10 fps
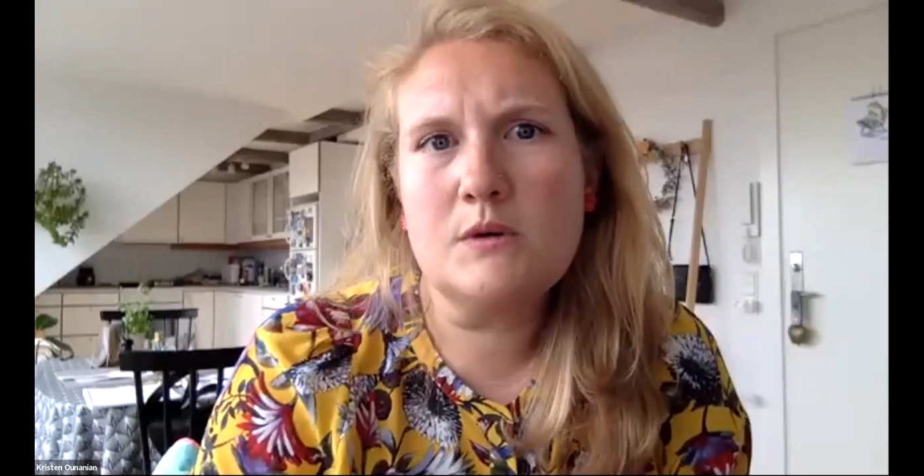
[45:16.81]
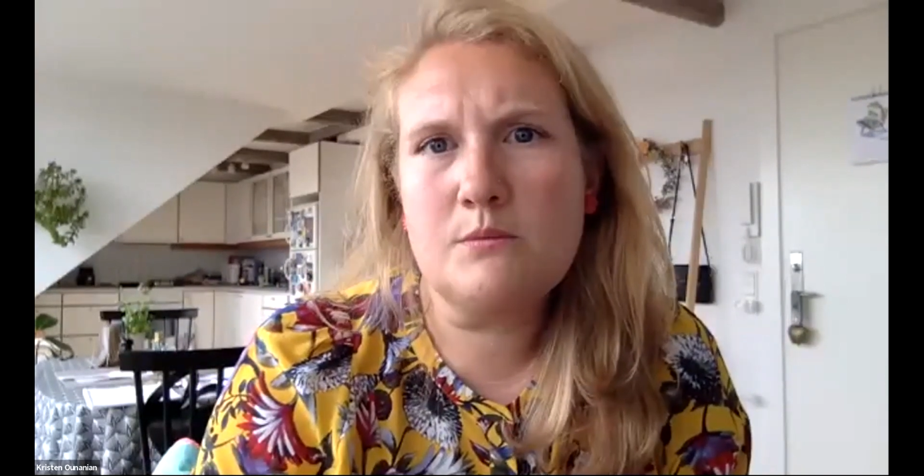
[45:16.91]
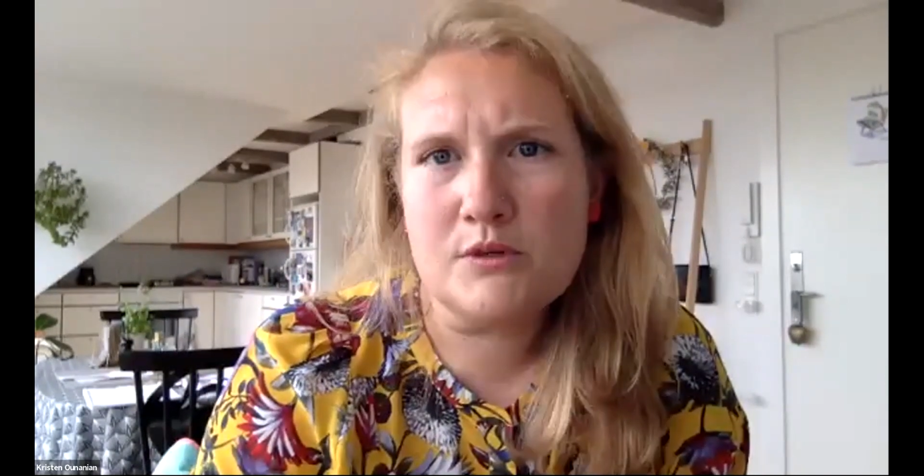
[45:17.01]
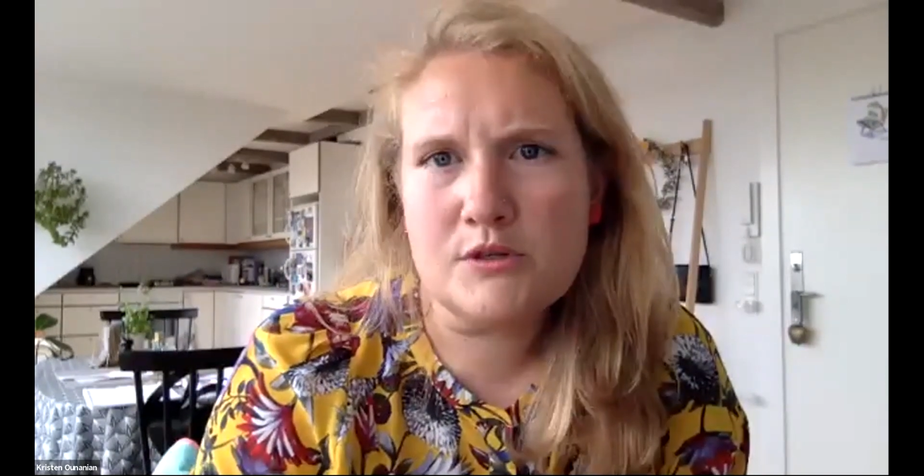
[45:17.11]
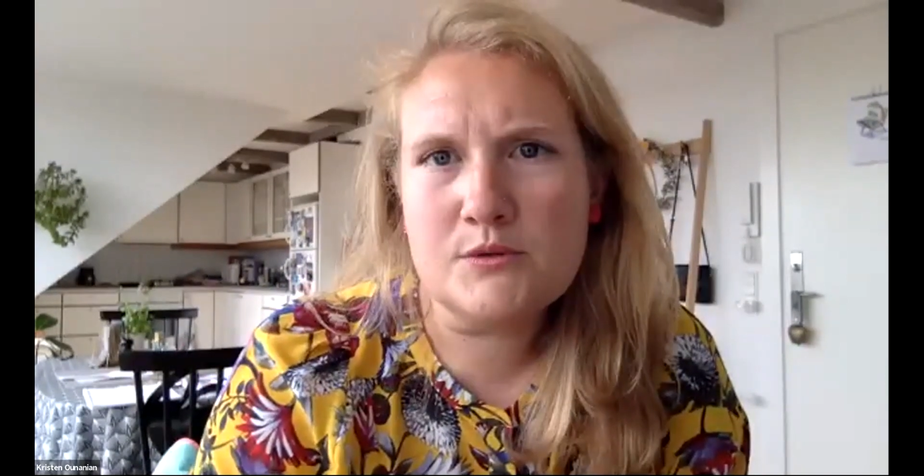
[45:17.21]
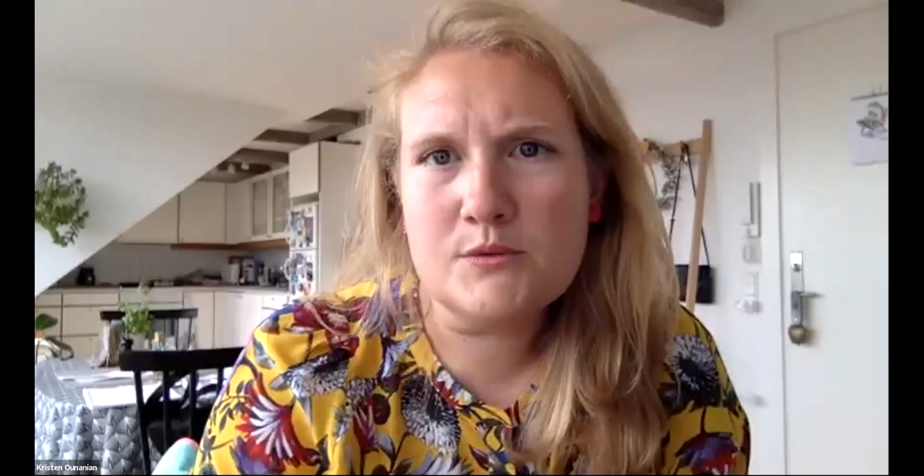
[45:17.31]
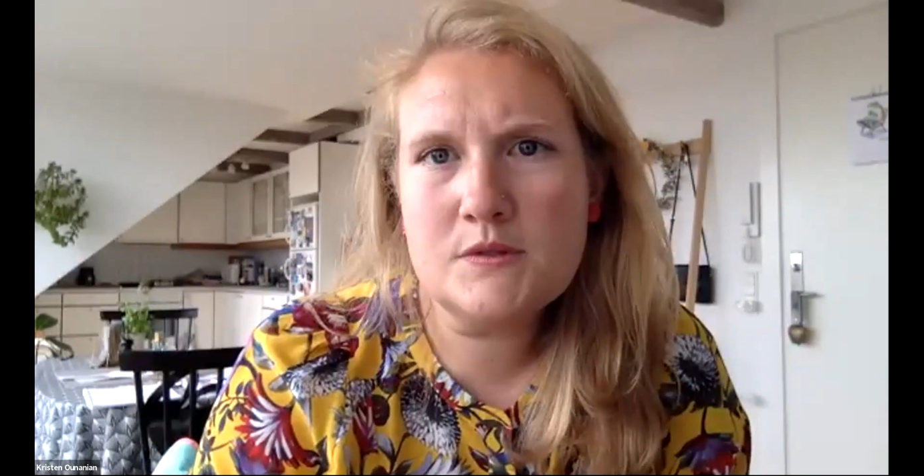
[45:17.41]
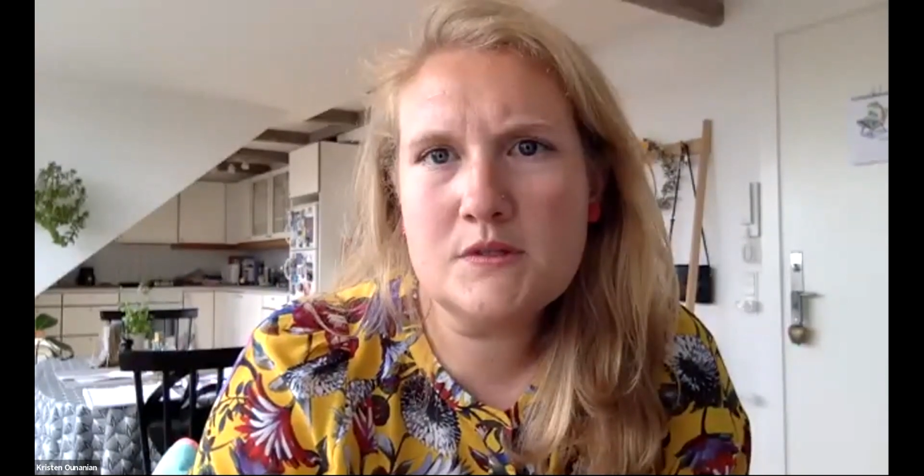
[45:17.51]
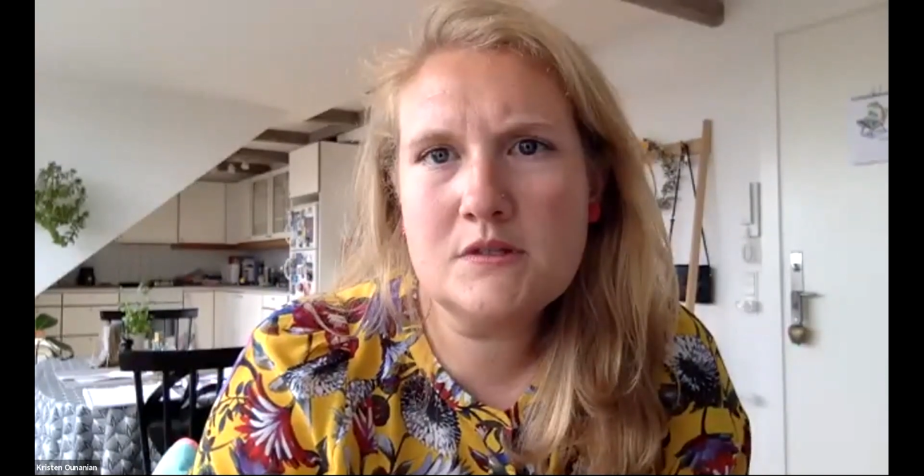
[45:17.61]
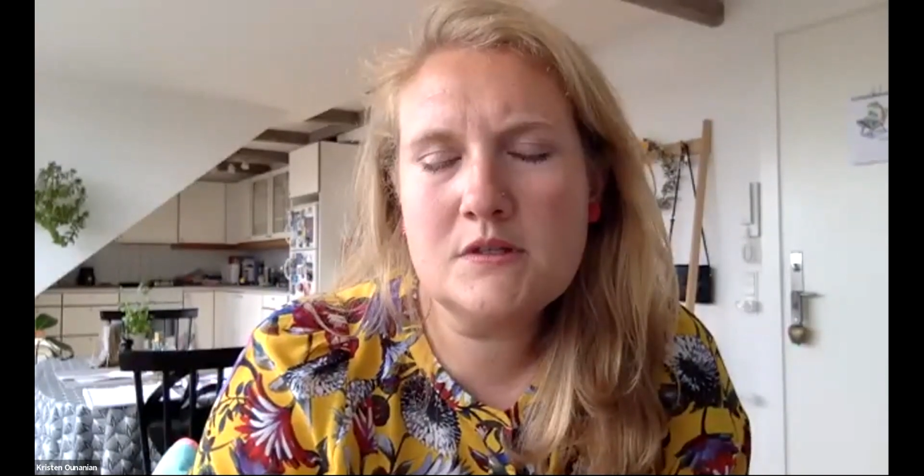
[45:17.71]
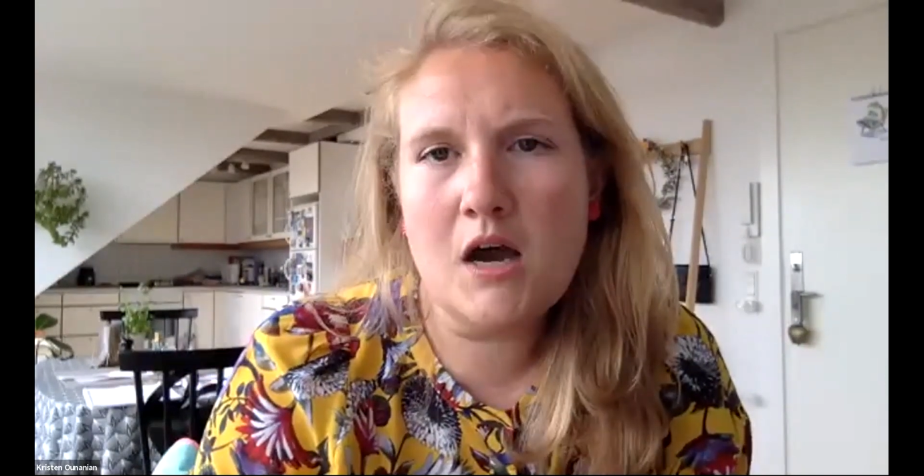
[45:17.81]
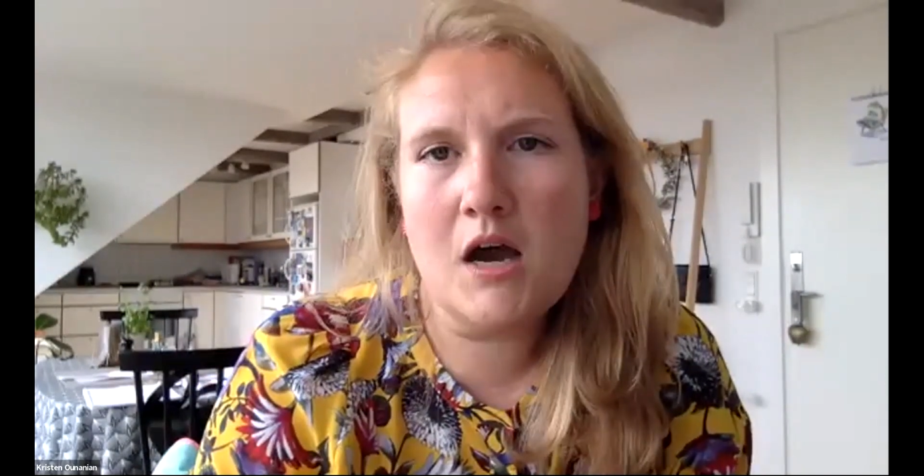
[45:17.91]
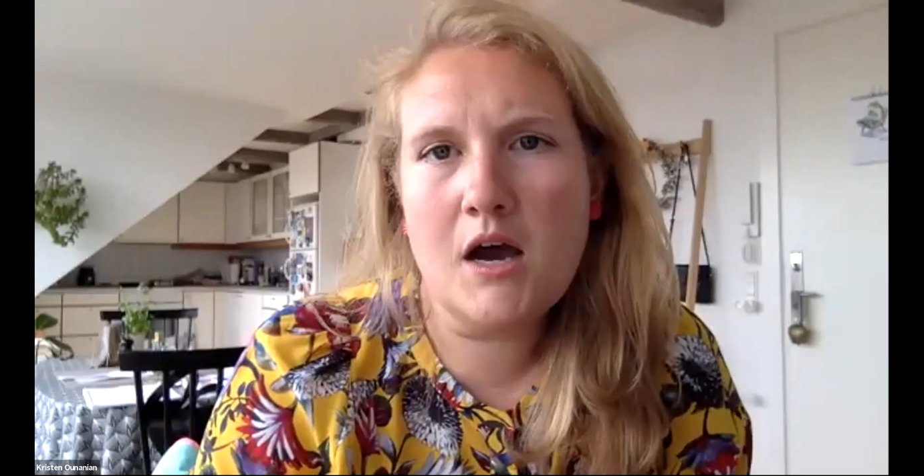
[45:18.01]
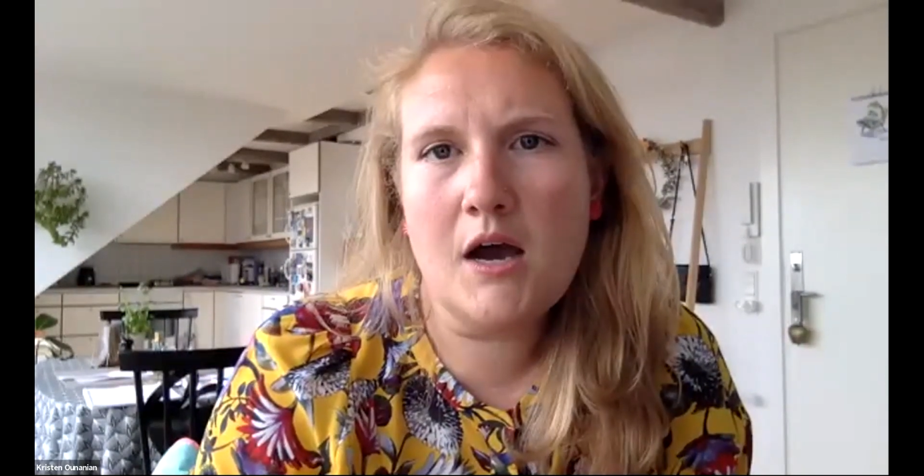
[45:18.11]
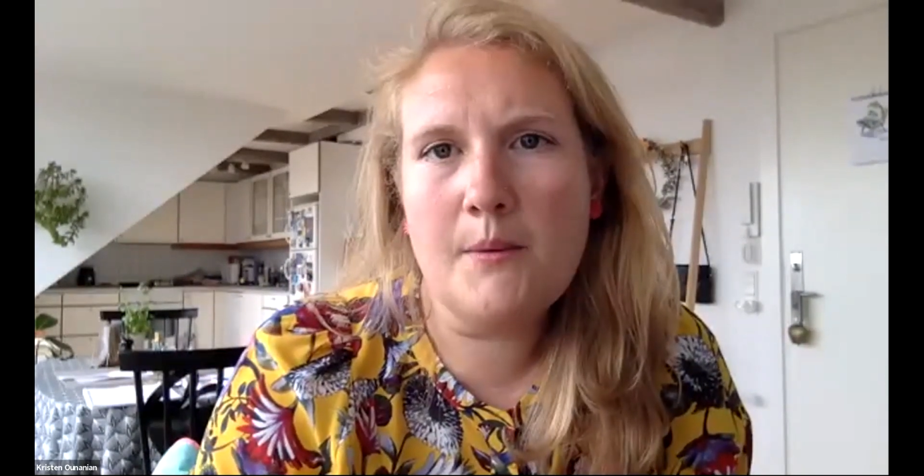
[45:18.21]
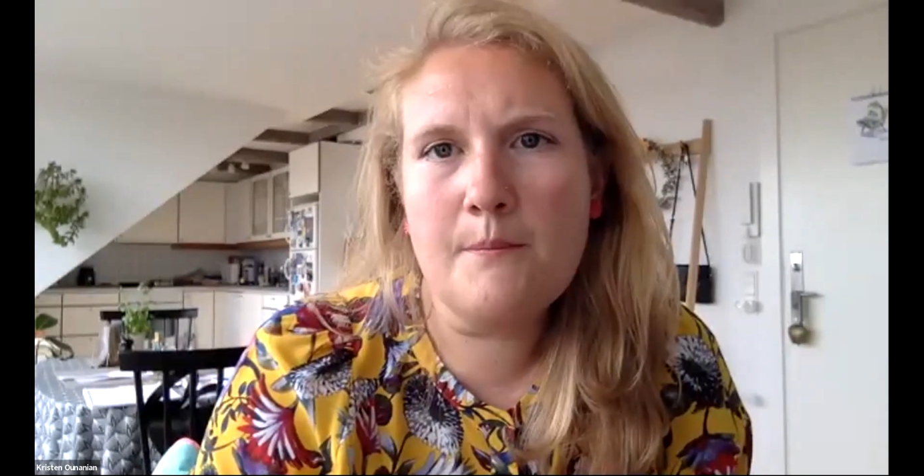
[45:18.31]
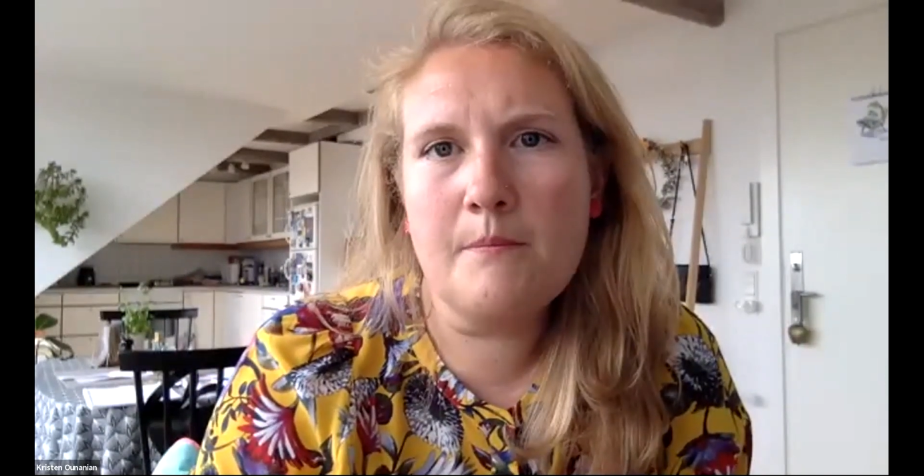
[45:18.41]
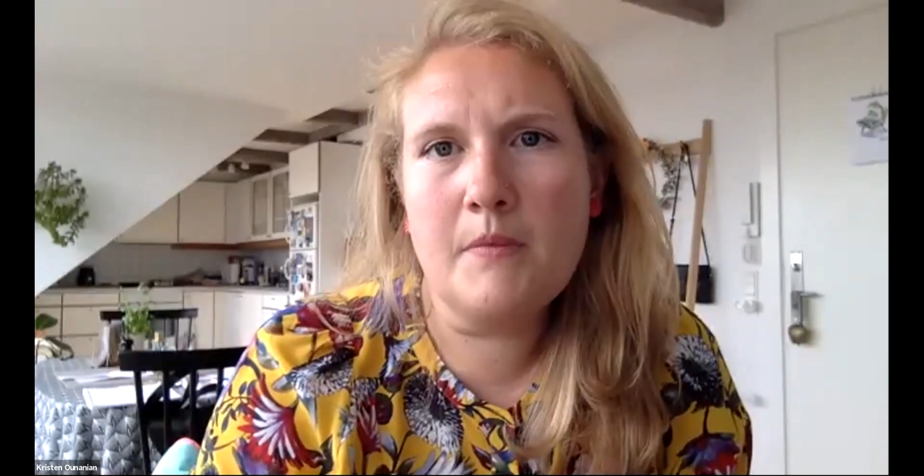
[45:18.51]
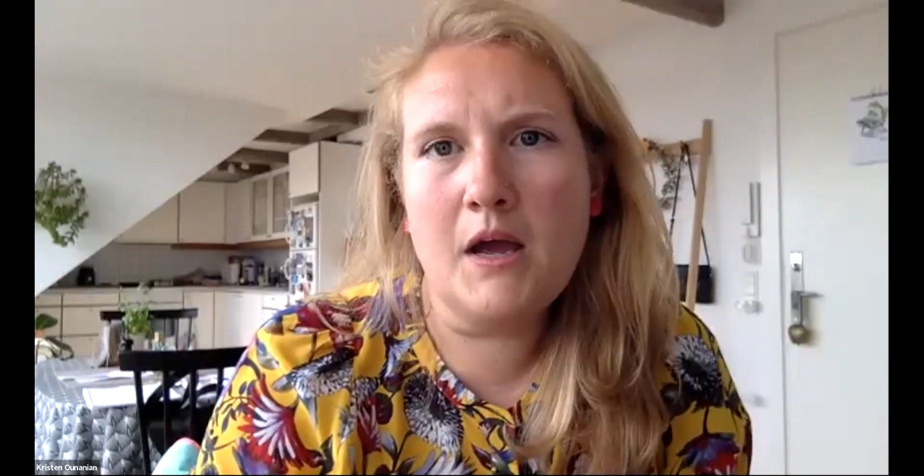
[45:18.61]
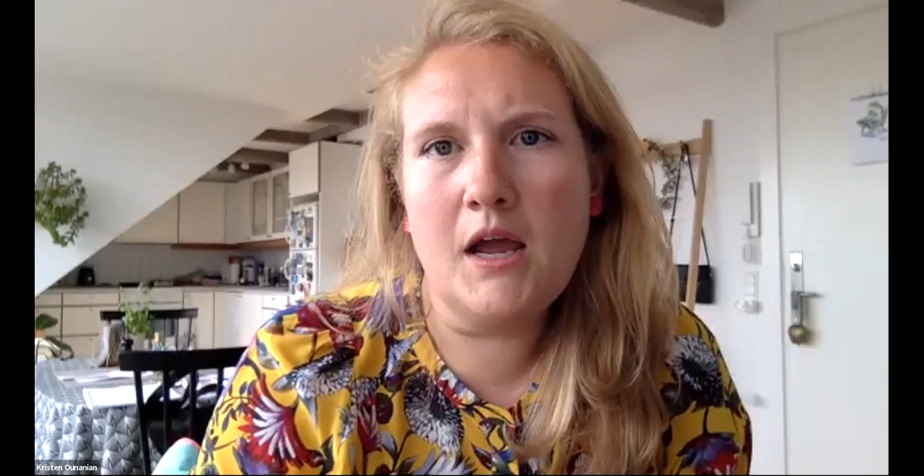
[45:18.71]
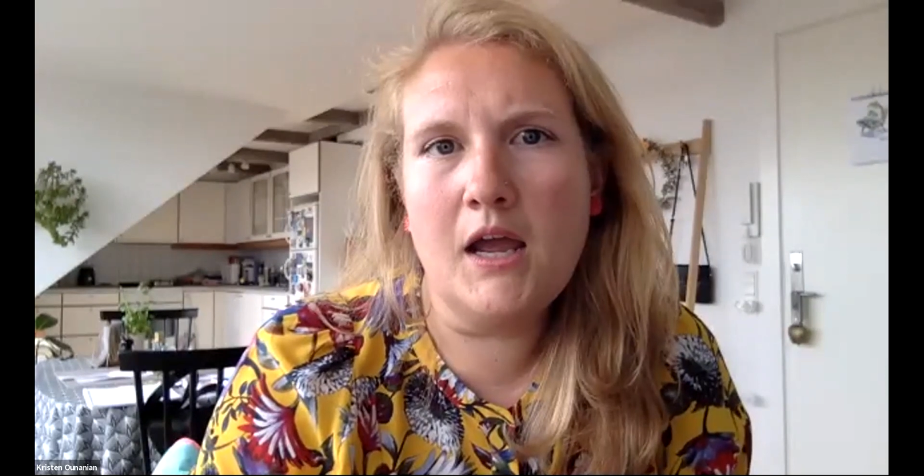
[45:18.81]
produce, and